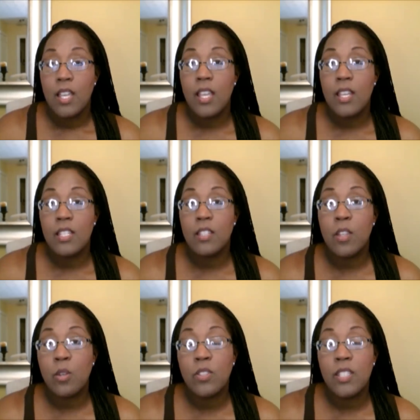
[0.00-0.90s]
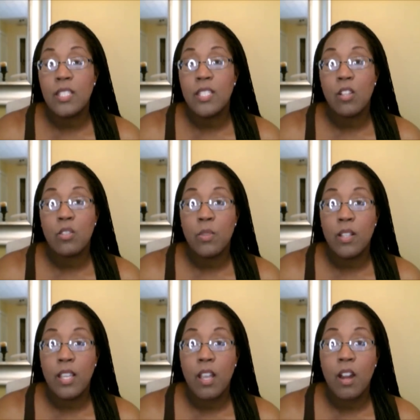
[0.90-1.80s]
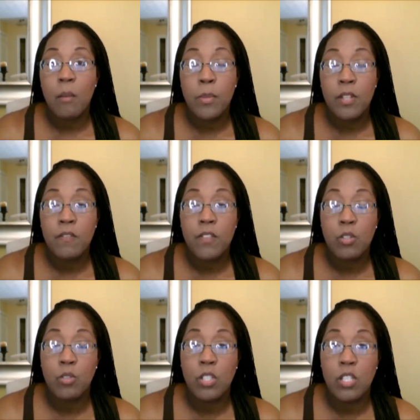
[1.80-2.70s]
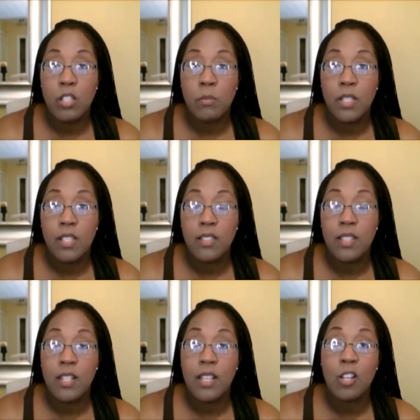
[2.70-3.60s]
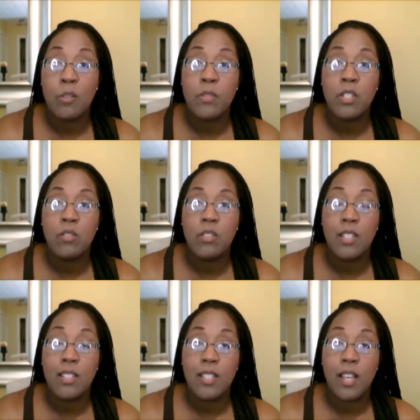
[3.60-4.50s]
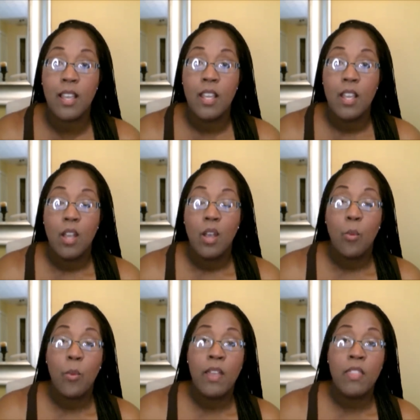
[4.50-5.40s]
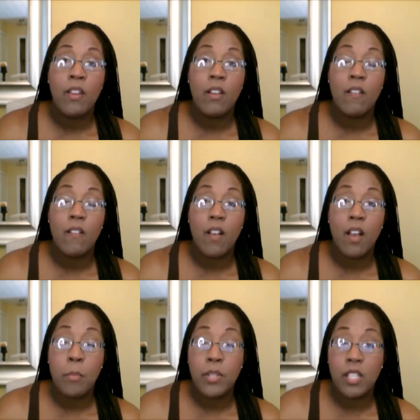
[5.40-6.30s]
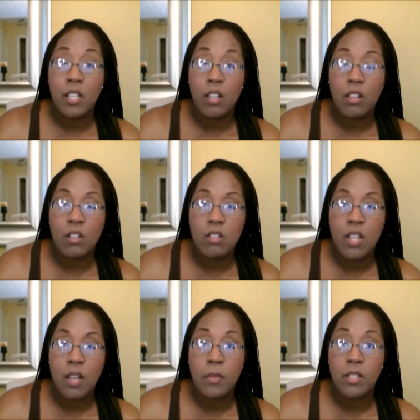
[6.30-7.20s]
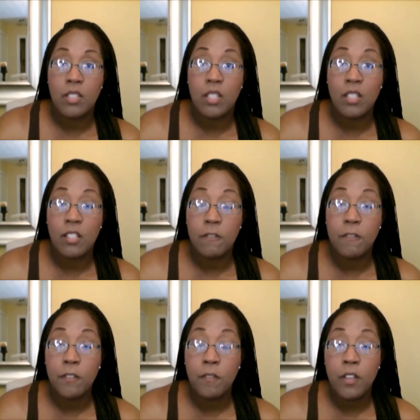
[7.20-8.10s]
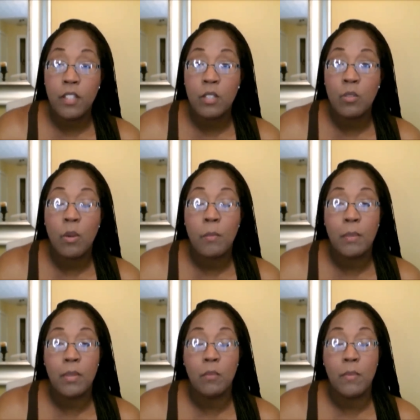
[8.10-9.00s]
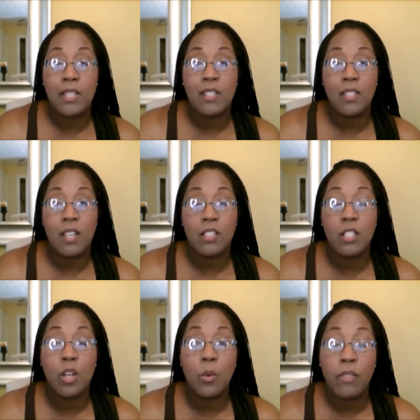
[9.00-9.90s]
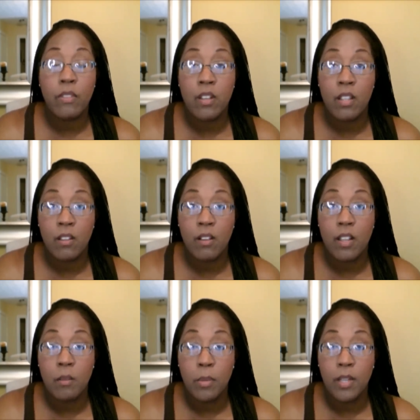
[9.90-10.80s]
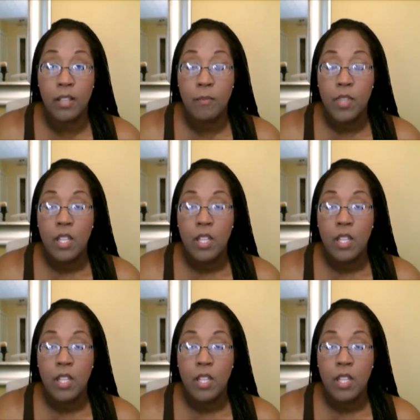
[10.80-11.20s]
and those details really are beneficial to you because then it helps you to decide whether a particular job is a good fit for you or maybe you may decide to go with another company.